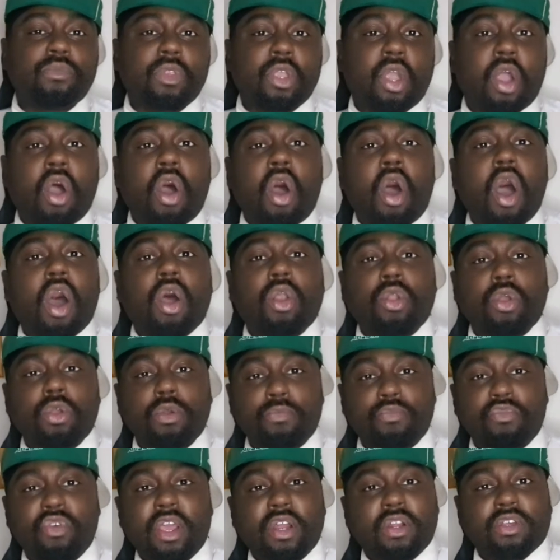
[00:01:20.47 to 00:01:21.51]
Harlem
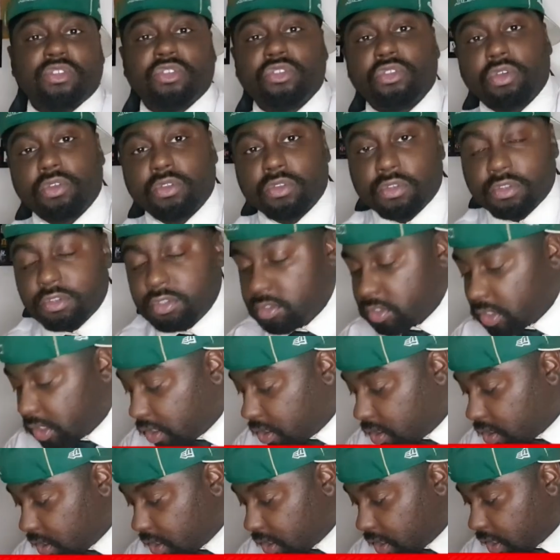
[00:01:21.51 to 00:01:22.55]
Renaissance.
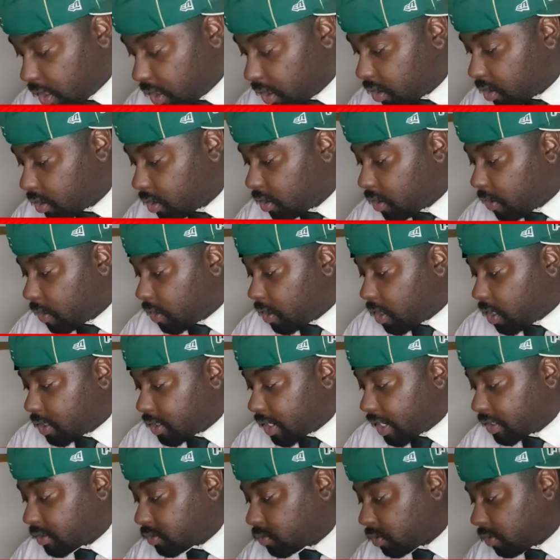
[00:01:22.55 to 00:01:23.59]
Yeah,
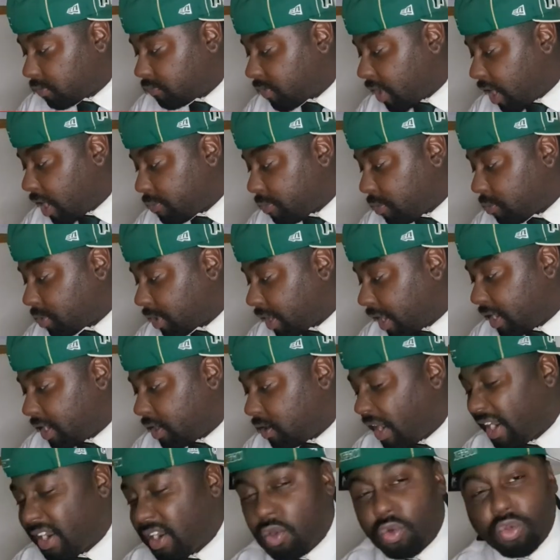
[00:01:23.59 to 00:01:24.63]
that's the vibe I'm getting.
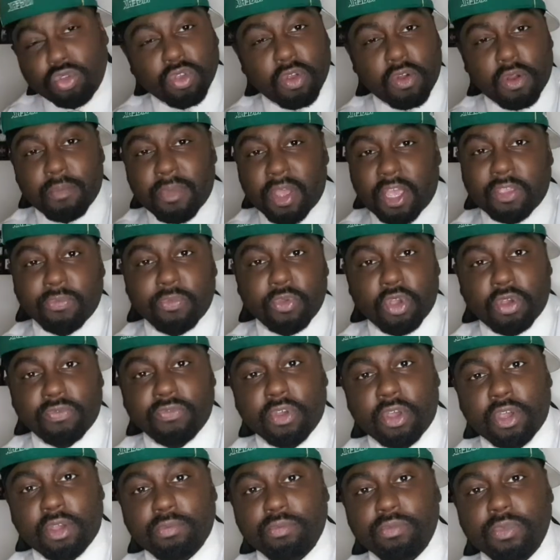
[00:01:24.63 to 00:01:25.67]
And it also reminds me of,
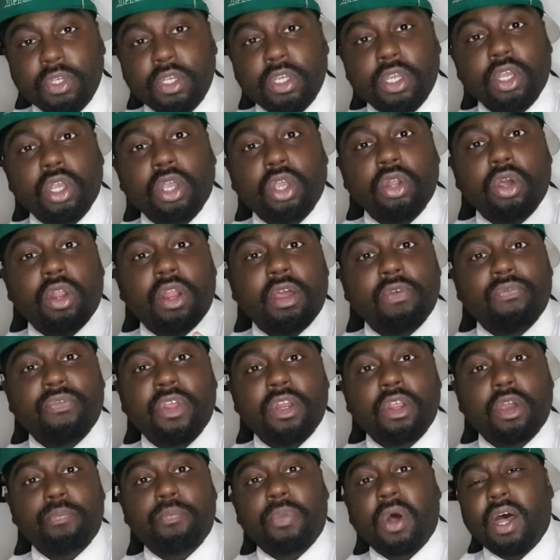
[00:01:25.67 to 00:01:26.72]
you know that
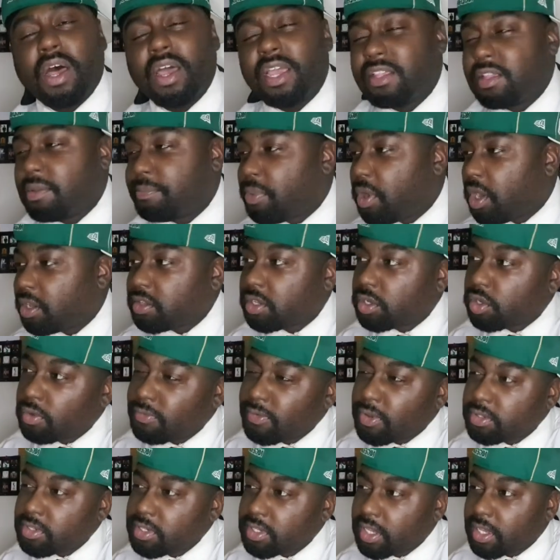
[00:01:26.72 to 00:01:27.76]
video, is it Pastor
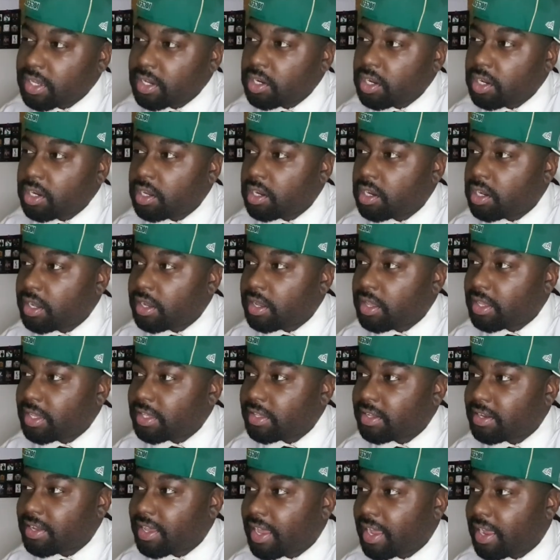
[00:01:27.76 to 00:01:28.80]
Cavassier? No, is
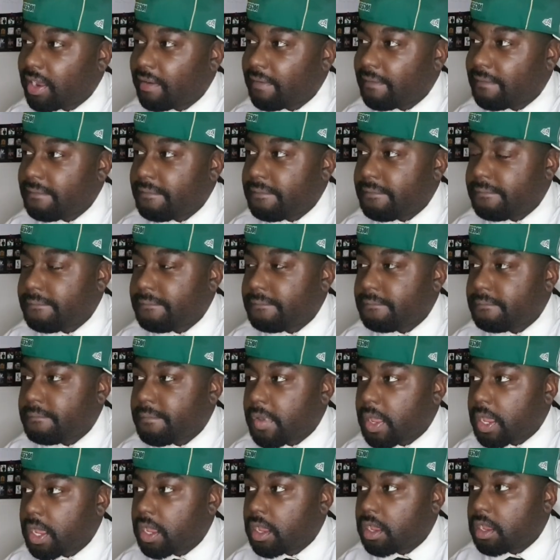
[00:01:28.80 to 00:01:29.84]
it that?
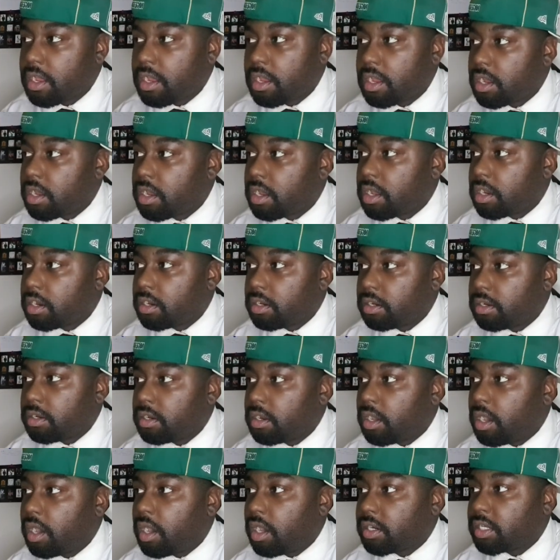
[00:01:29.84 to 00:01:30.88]

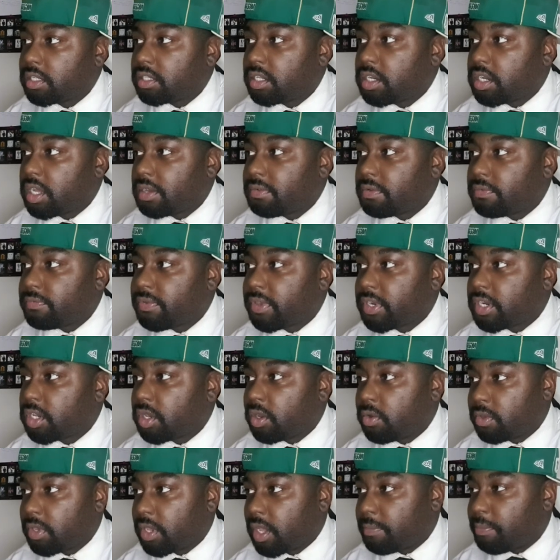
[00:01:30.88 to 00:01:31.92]
Nah, there's another video,
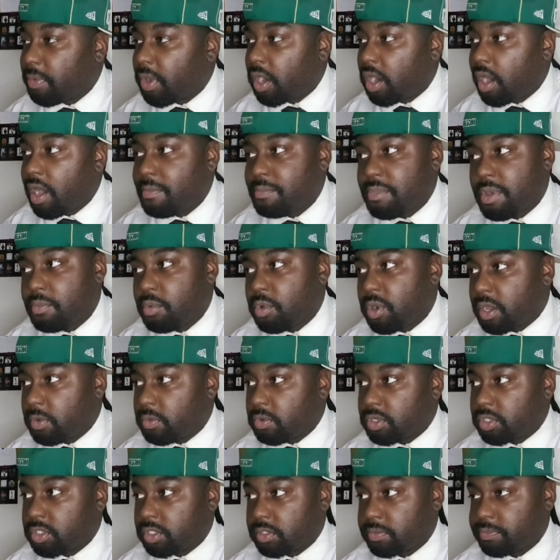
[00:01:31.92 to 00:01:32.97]
yeah, but I can't remember what it
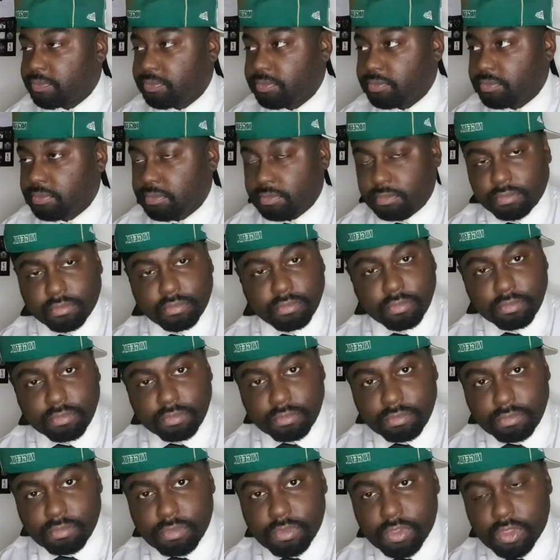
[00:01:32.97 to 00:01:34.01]
was.
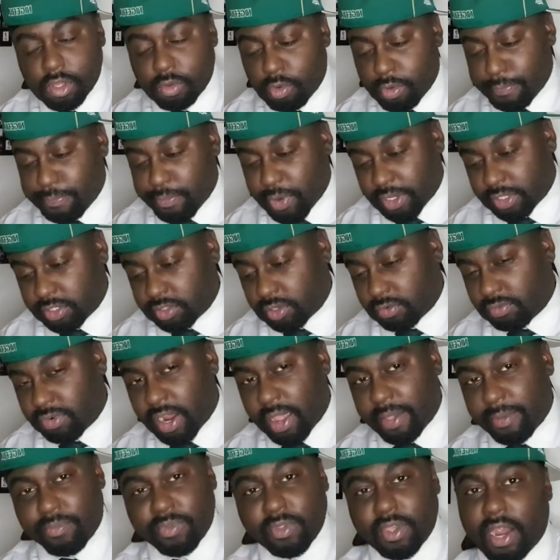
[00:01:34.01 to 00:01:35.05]
The Busta
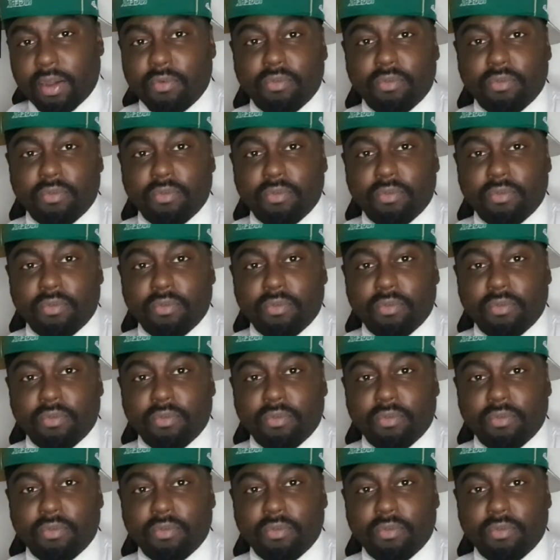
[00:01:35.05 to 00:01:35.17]
Rhymes.